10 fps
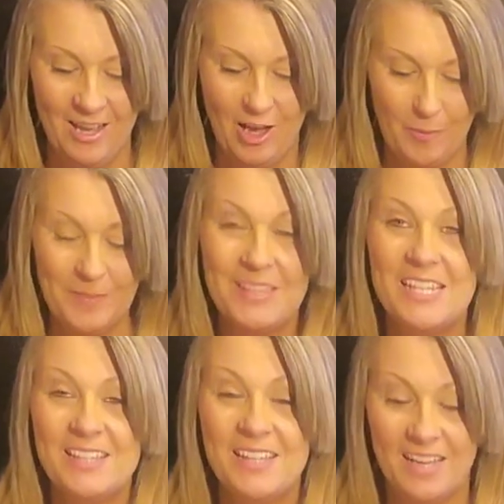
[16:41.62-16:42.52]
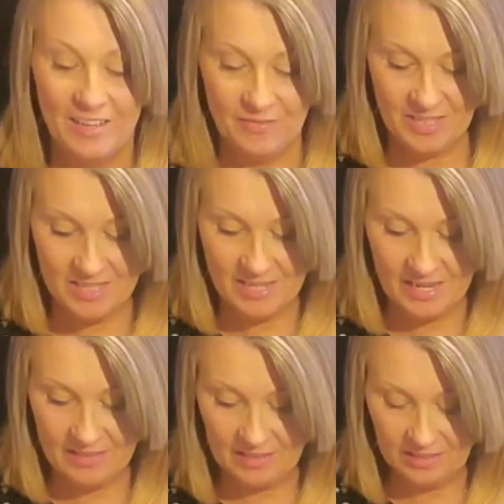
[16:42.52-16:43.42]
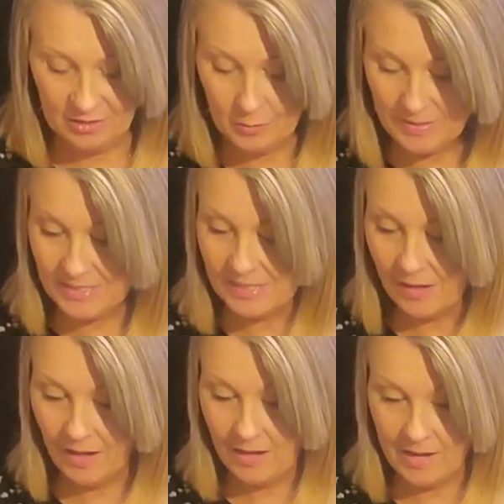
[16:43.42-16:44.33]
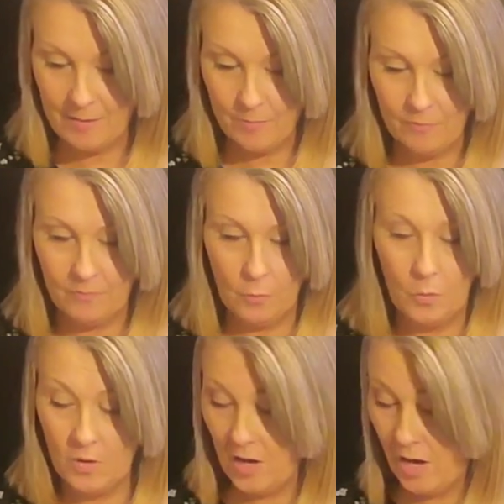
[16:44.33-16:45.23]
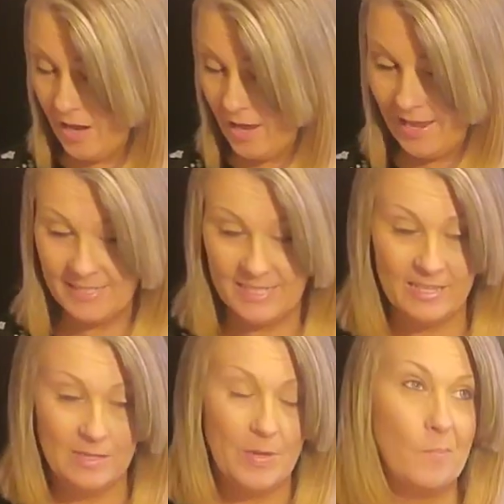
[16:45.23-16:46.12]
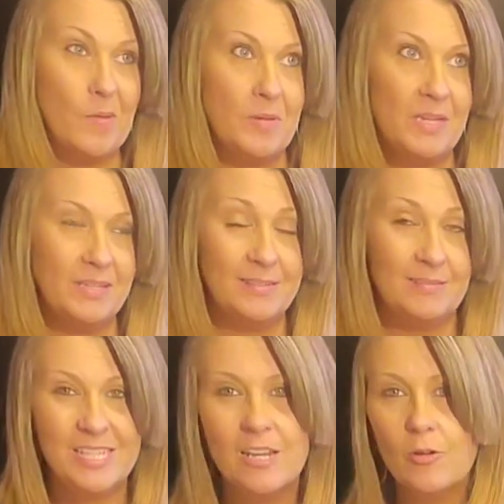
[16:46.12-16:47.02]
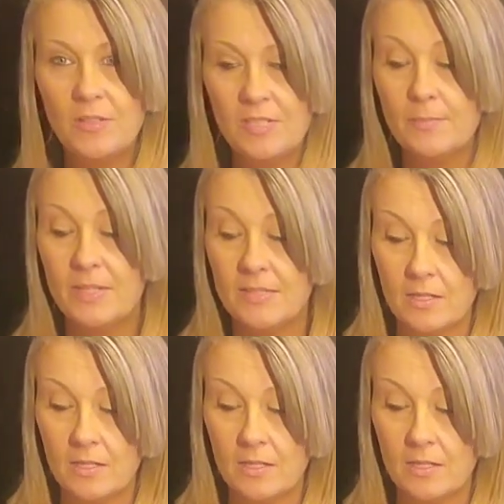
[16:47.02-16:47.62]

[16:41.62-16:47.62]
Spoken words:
I'll put these in the oven, and then a little bit of time before I take them out, maybe 10 or 15 minutes,